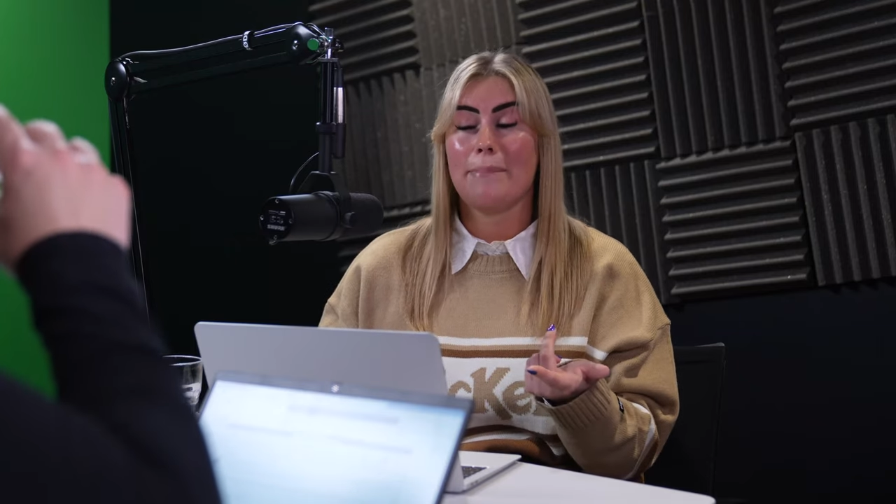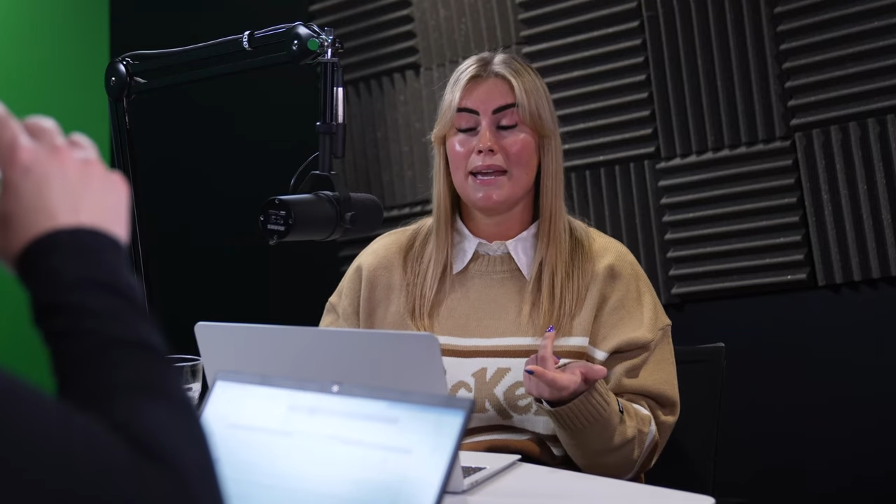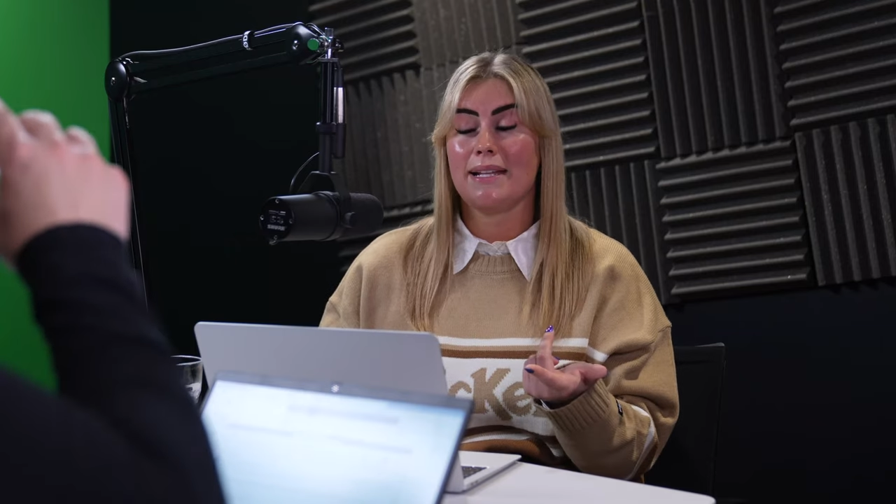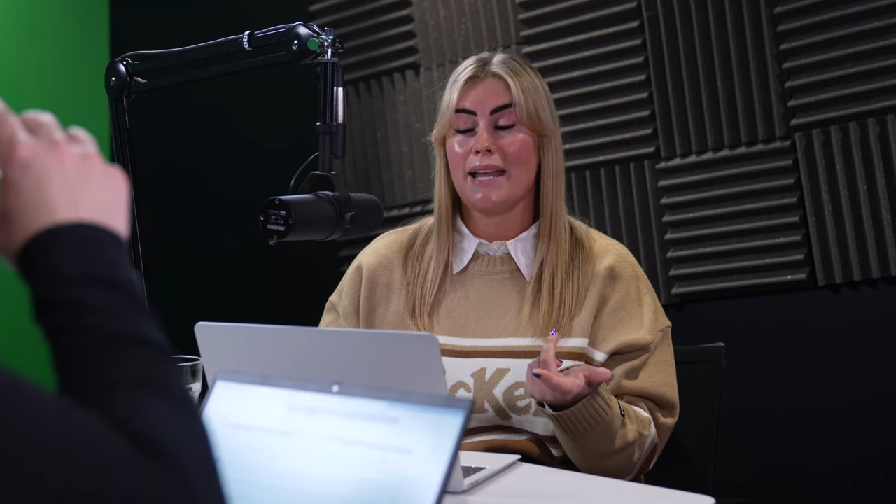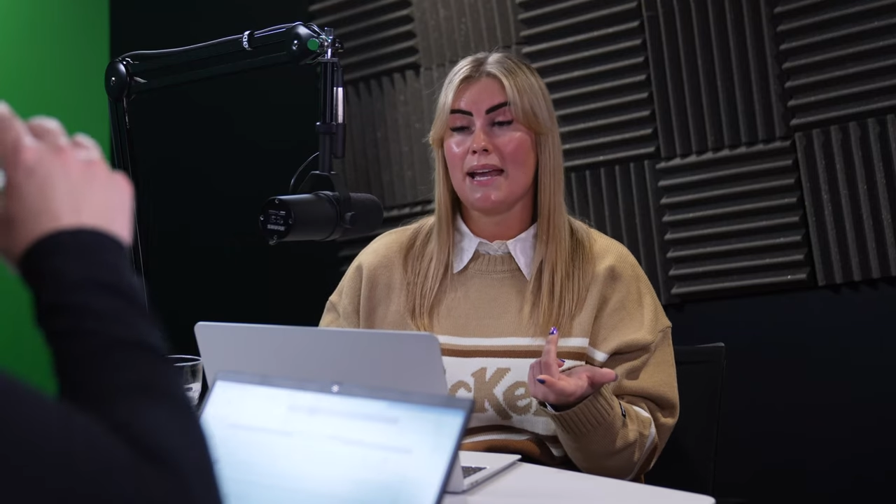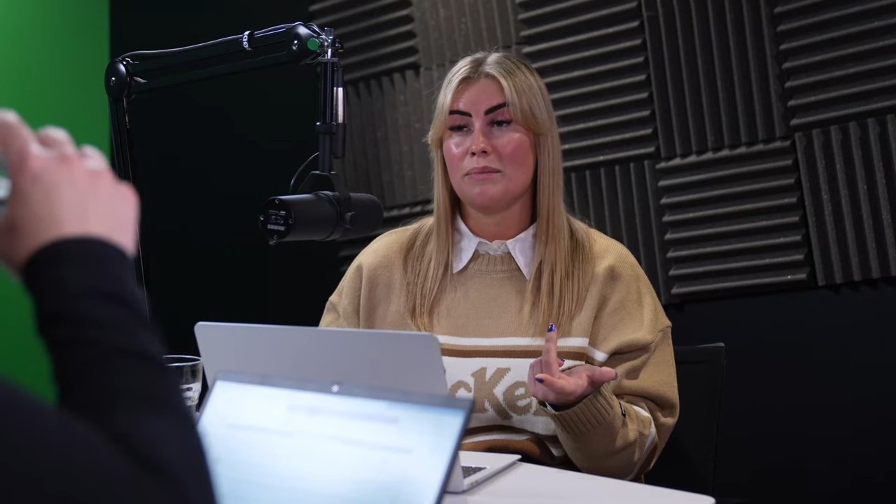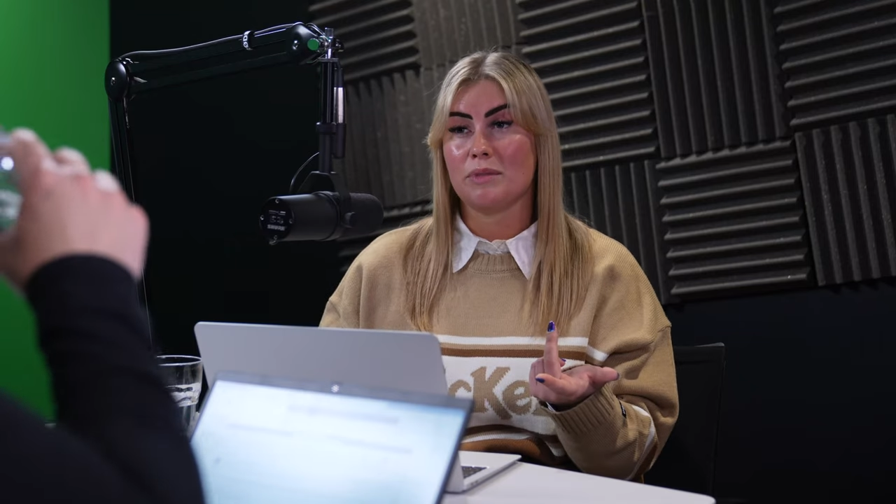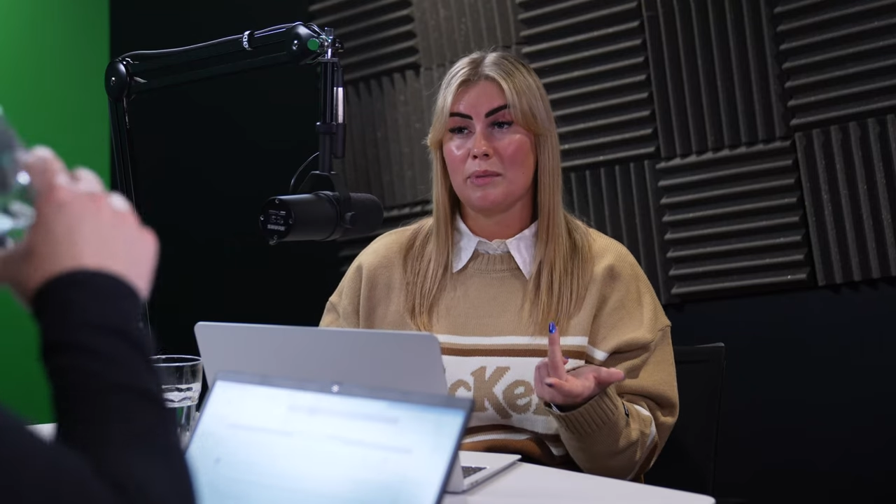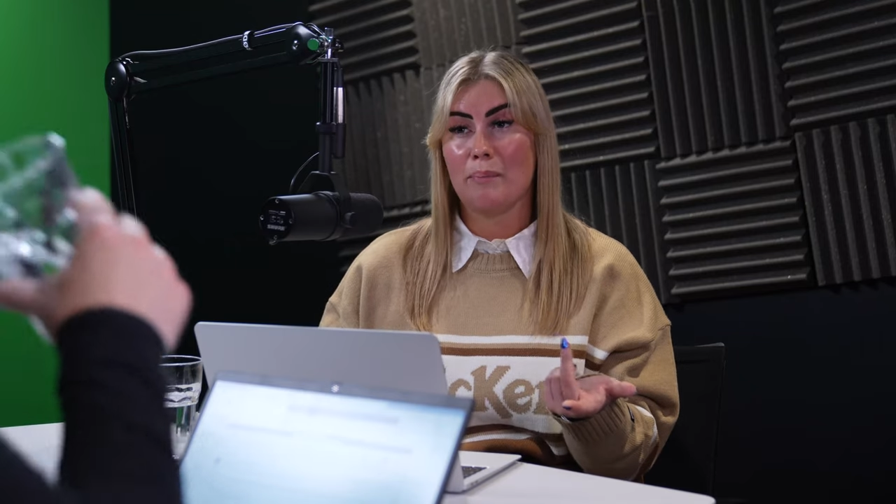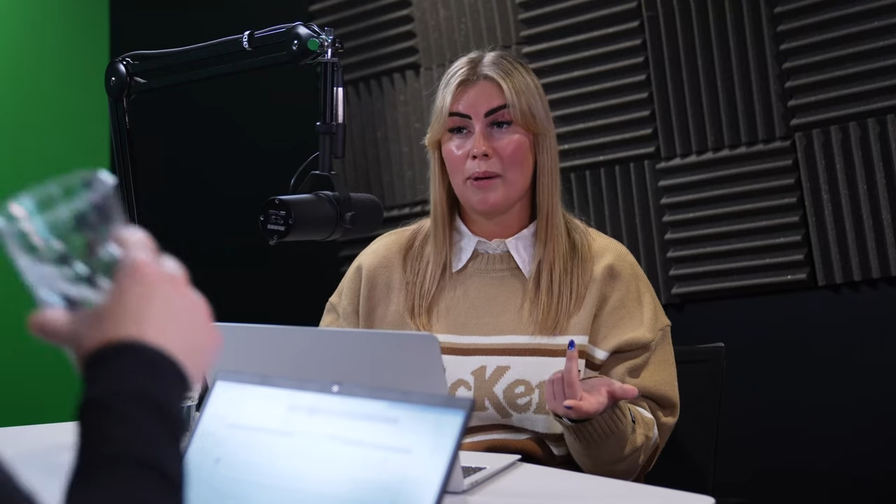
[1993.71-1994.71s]
big
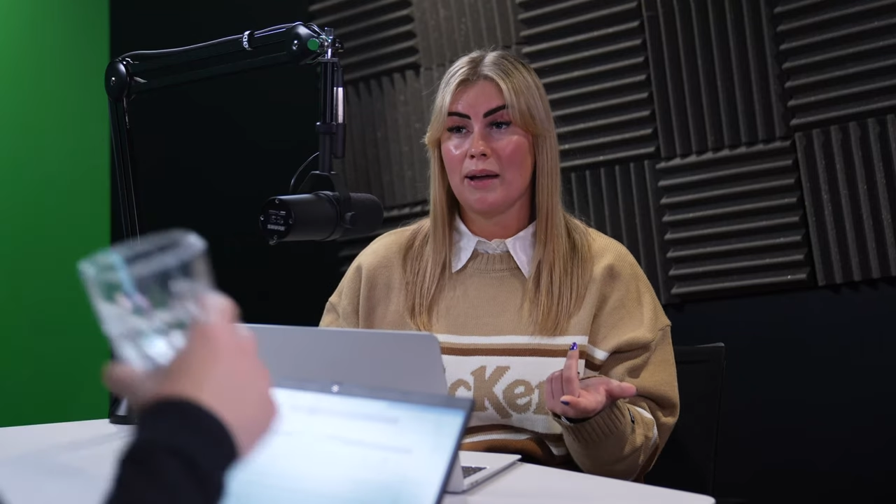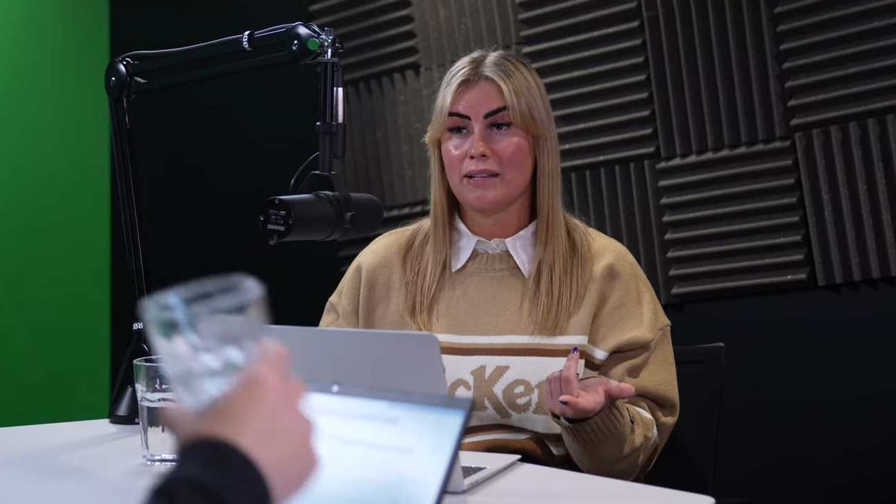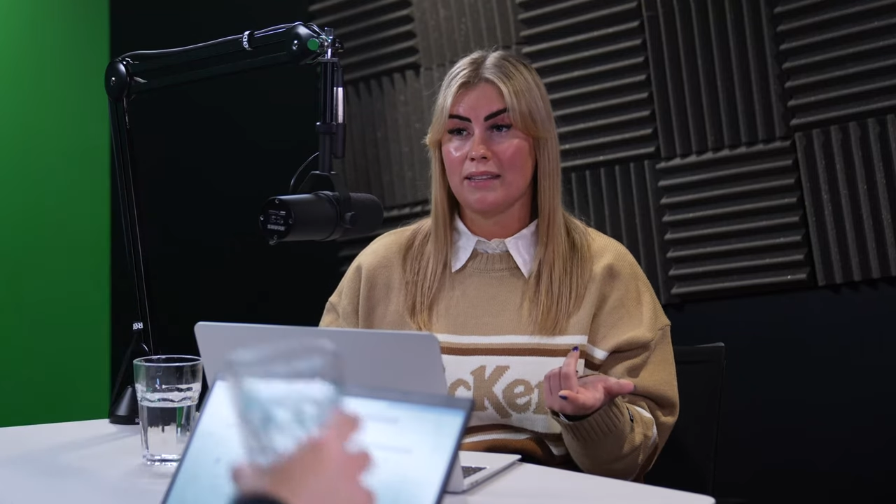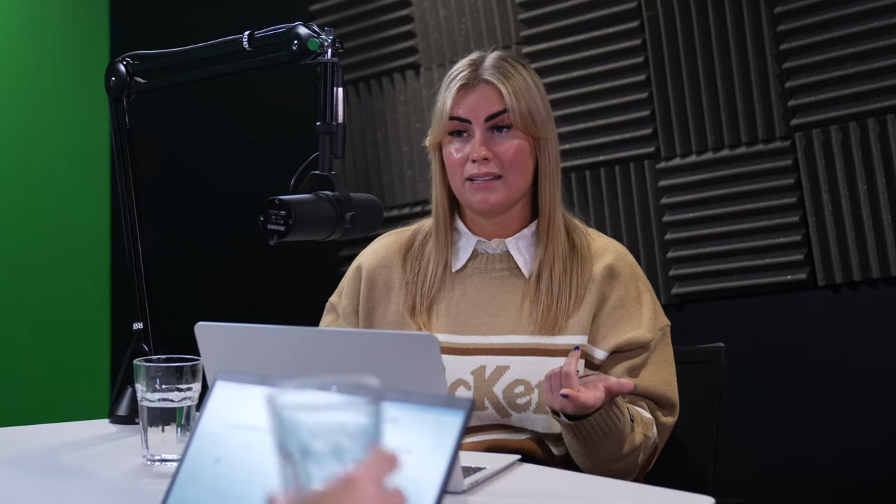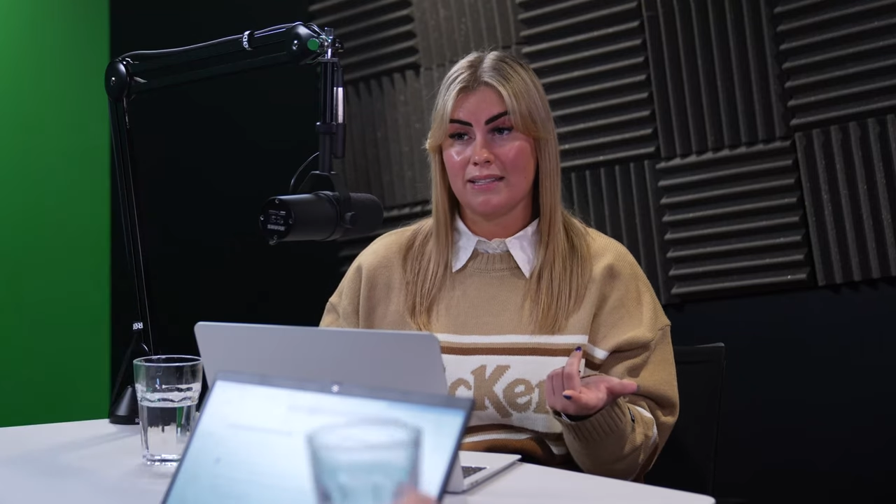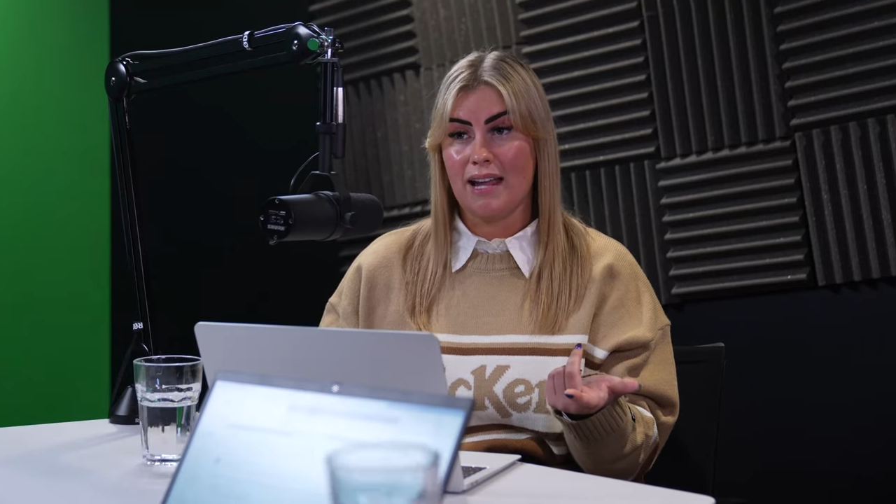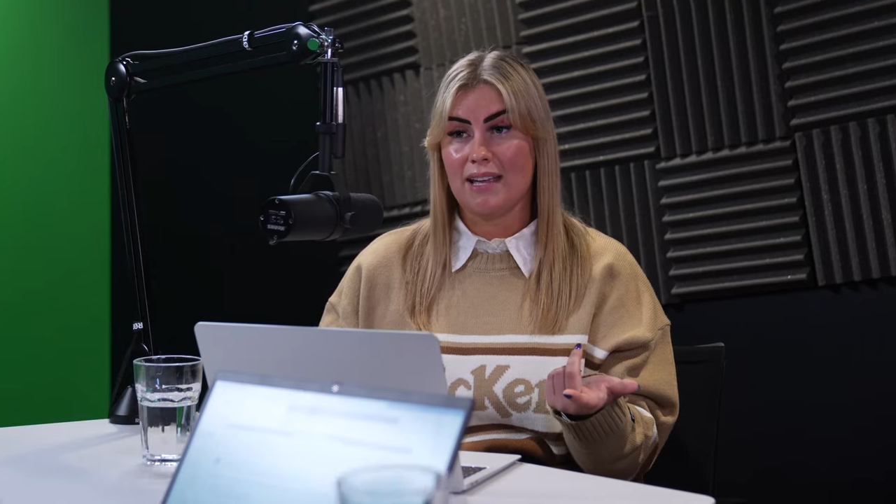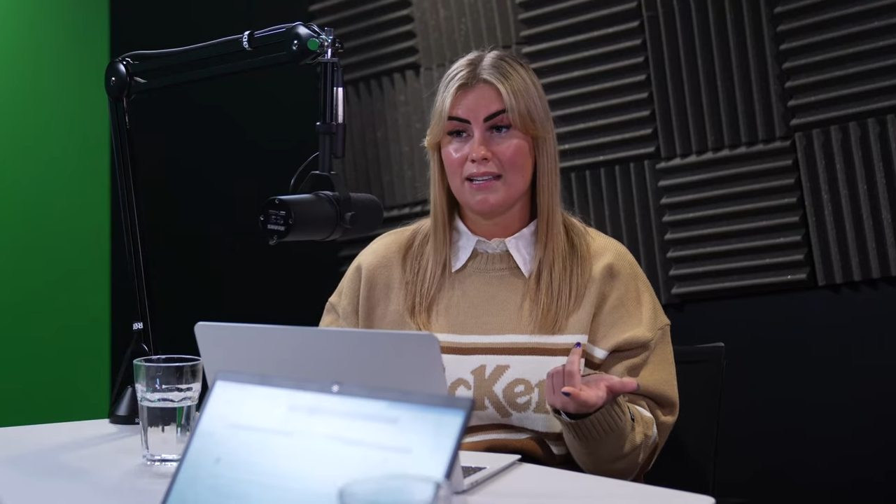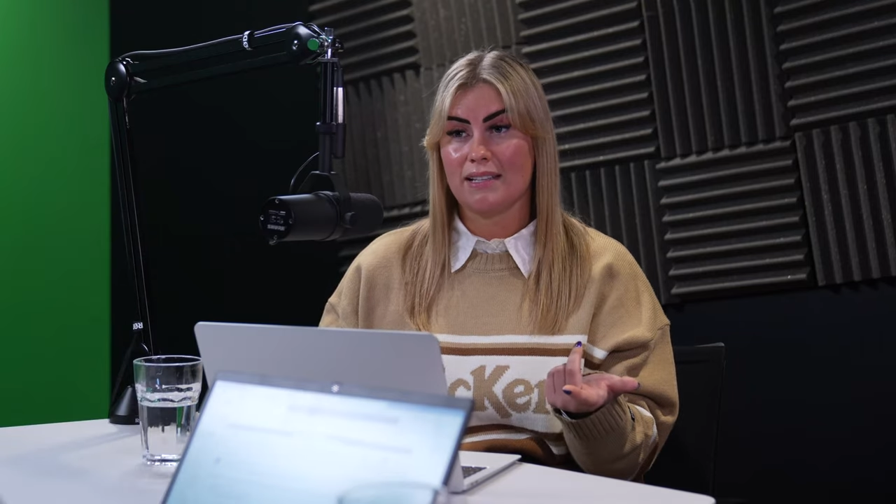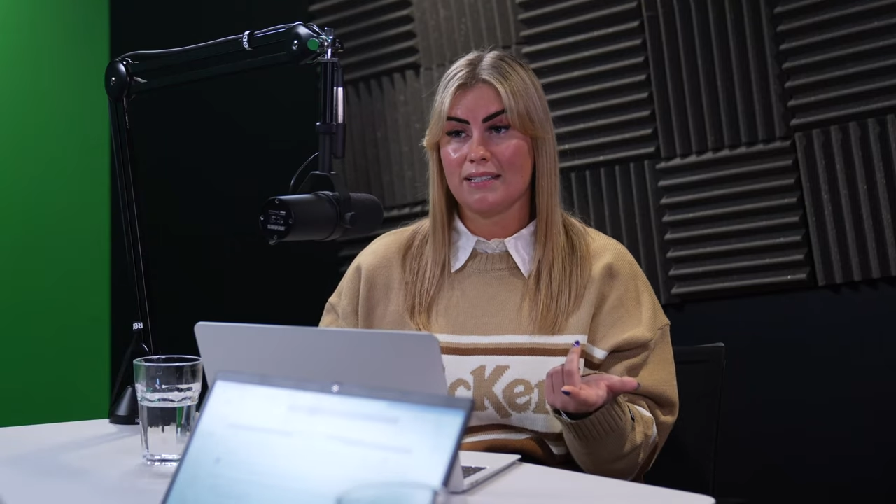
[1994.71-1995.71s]
names be burned at the
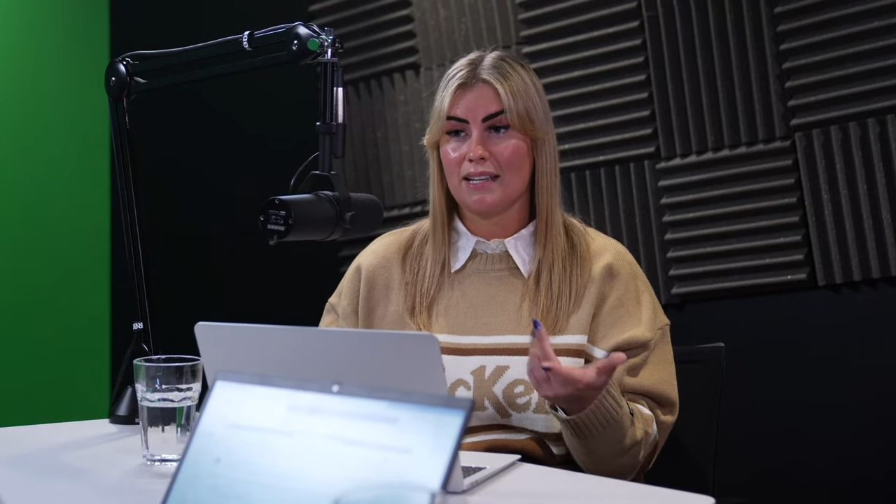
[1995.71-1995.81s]
stakes,